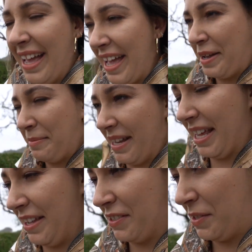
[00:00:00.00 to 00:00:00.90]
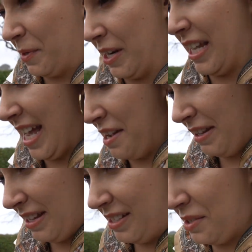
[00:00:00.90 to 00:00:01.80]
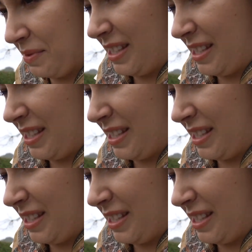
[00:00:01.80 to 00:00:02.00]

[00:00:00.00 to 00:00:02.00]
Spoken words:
and he was working out. So we